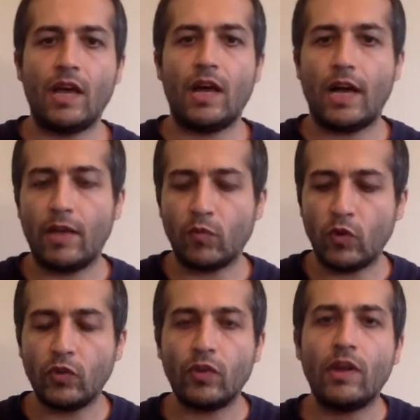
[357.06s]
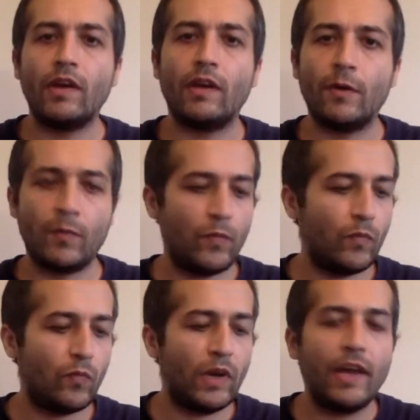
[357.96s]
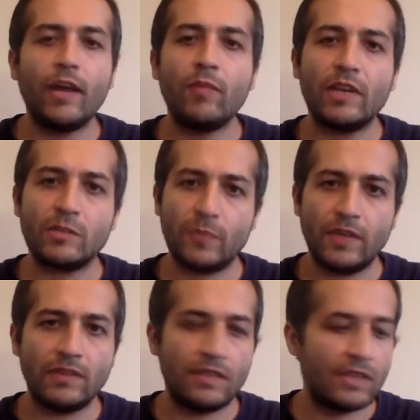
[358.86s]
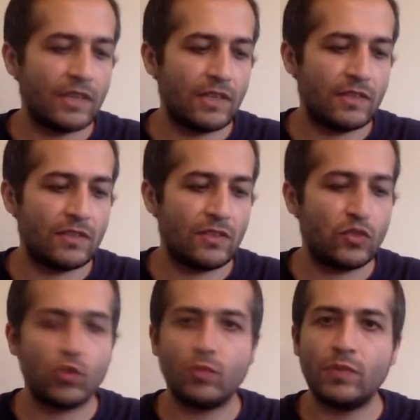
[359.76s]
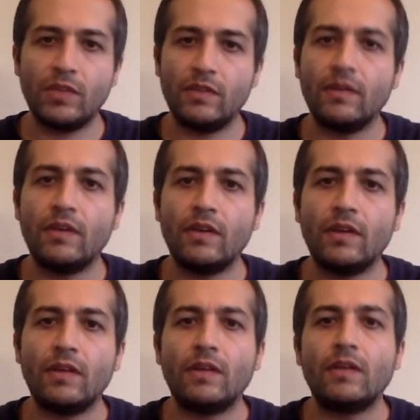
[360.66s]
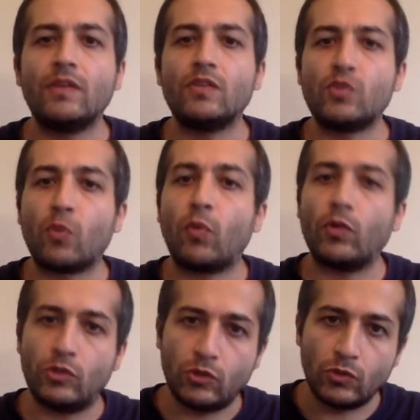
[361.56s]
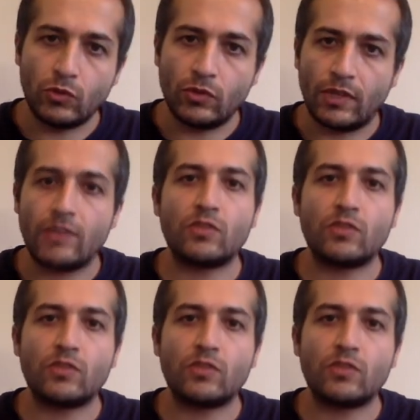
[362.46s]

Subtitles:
What I am expecting is it should be 0.2, not